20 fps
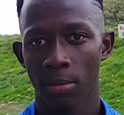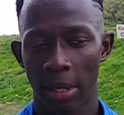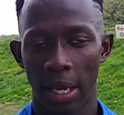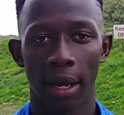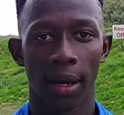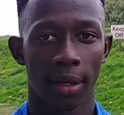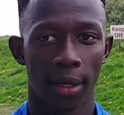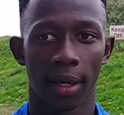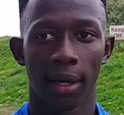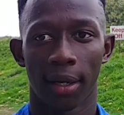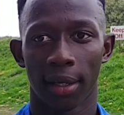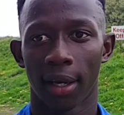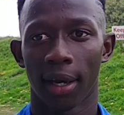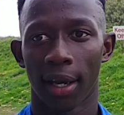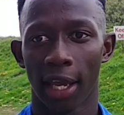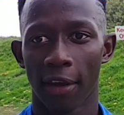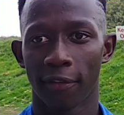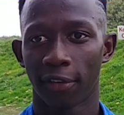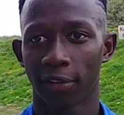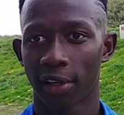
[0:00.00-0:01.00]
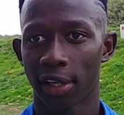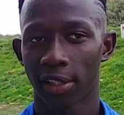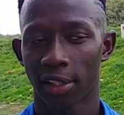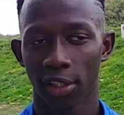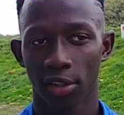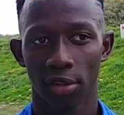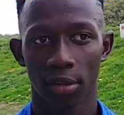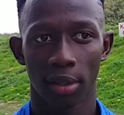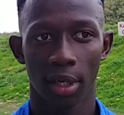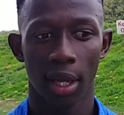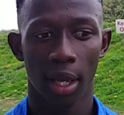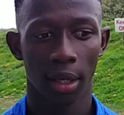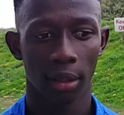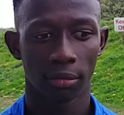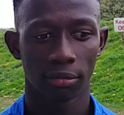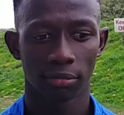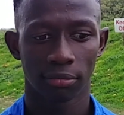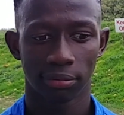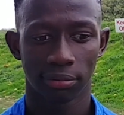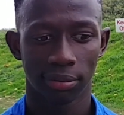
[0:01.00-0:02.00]
Yeah. Every training session, like,
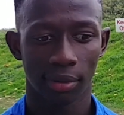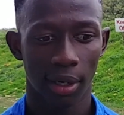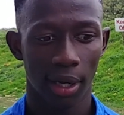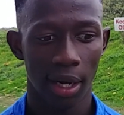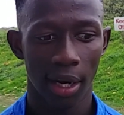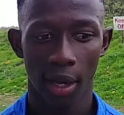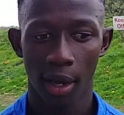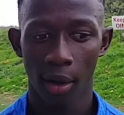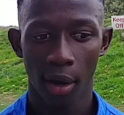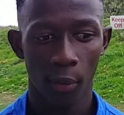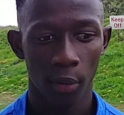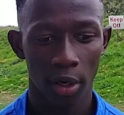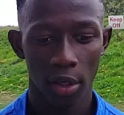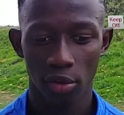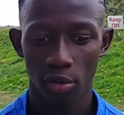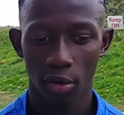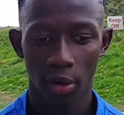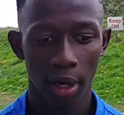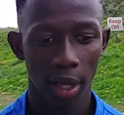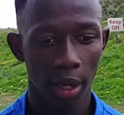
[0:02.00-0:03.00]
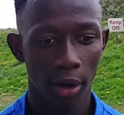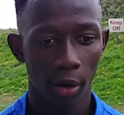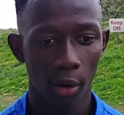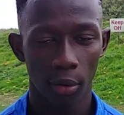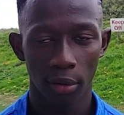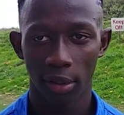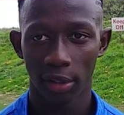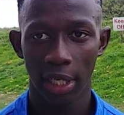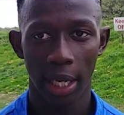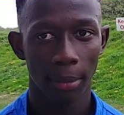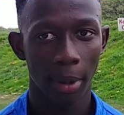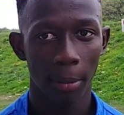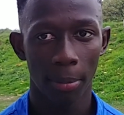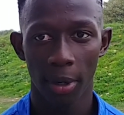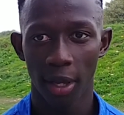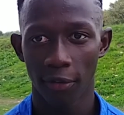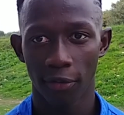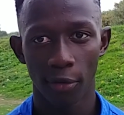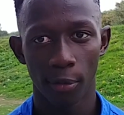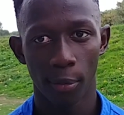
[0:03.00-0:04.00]
I want to score like all the time I
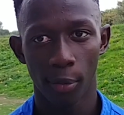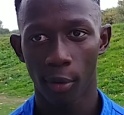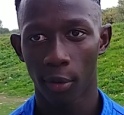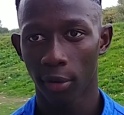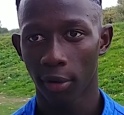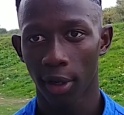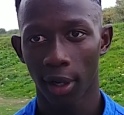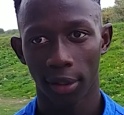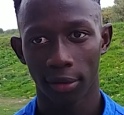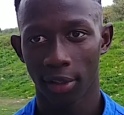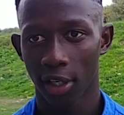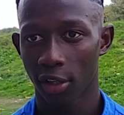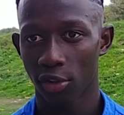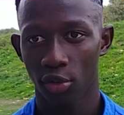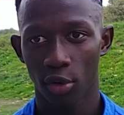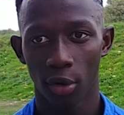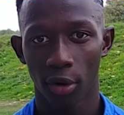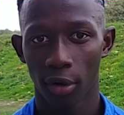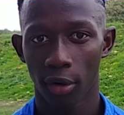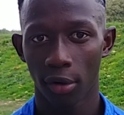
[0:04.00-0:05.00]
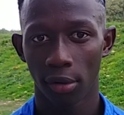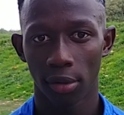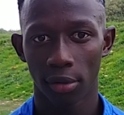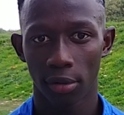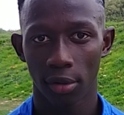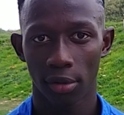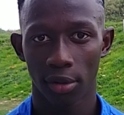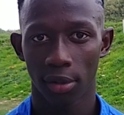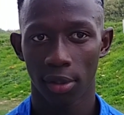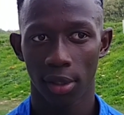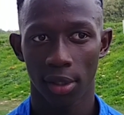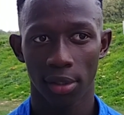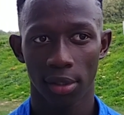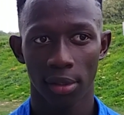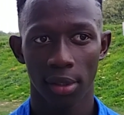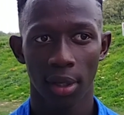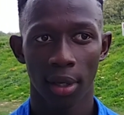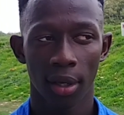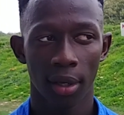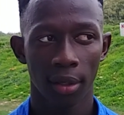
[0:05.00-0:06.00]
play football, like, trying to score goals, because
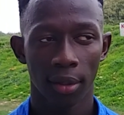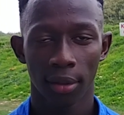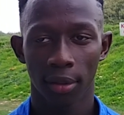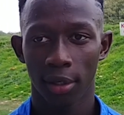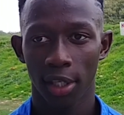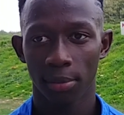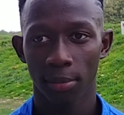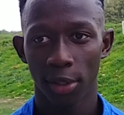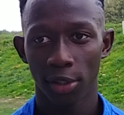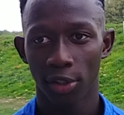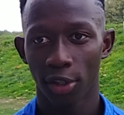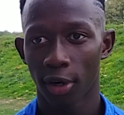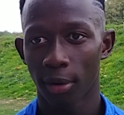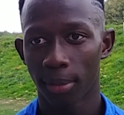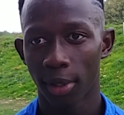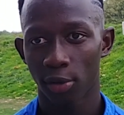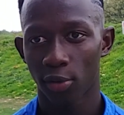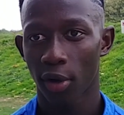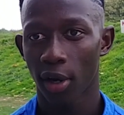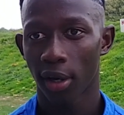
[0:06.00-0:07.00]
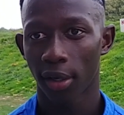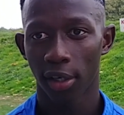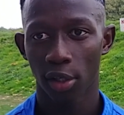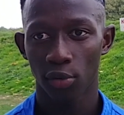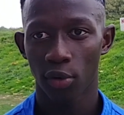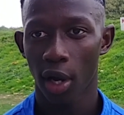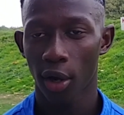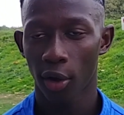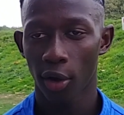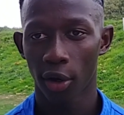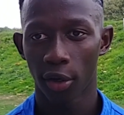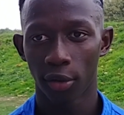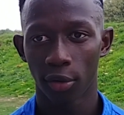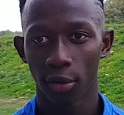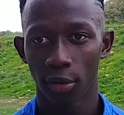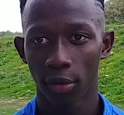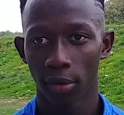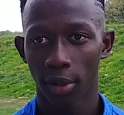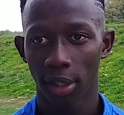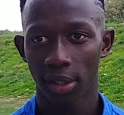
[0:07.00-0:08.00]
that's my job. That's what I got to
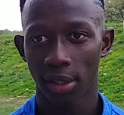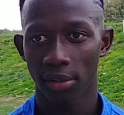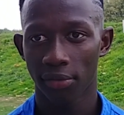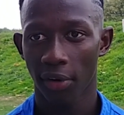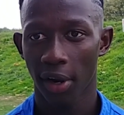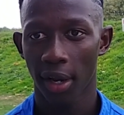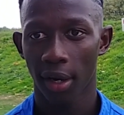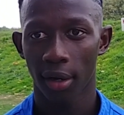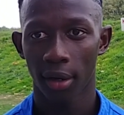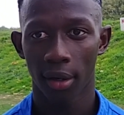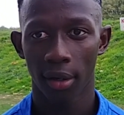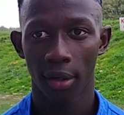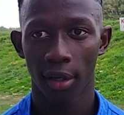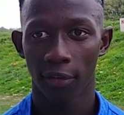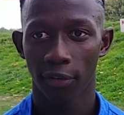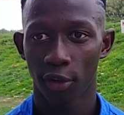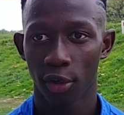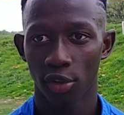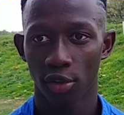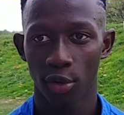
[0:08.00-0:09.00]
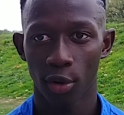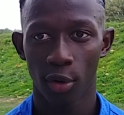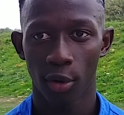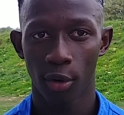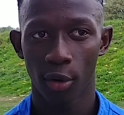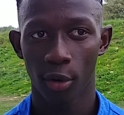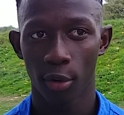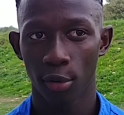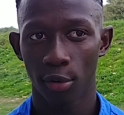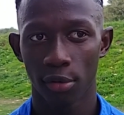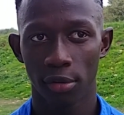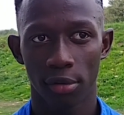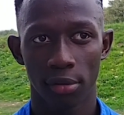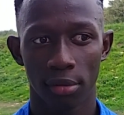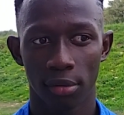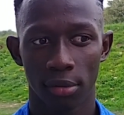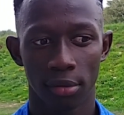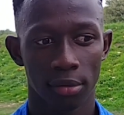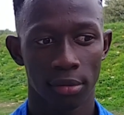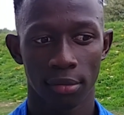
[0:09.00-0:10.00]
do as a striker. If you don't score goals,
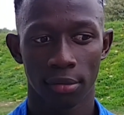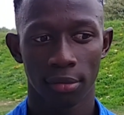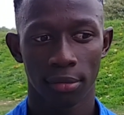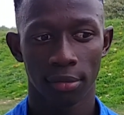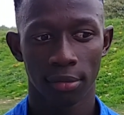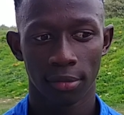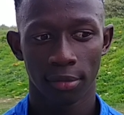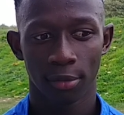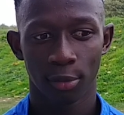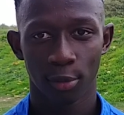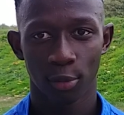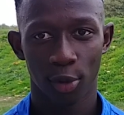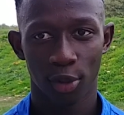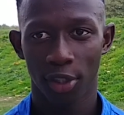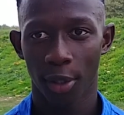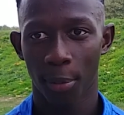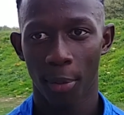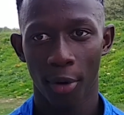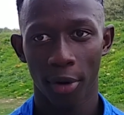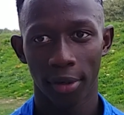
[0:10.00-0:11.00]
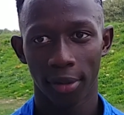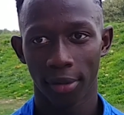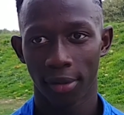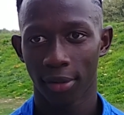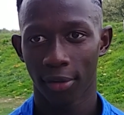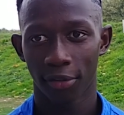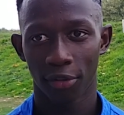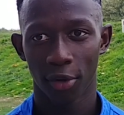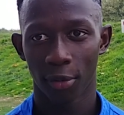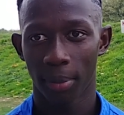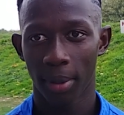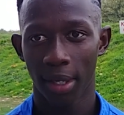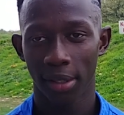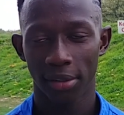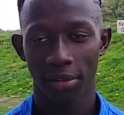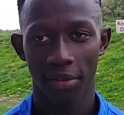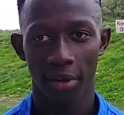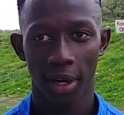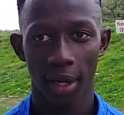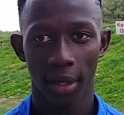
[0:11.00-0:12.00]
what's the point of you playing
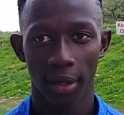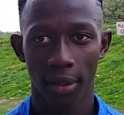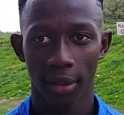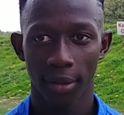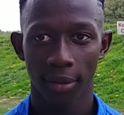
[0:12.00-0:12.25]
strike?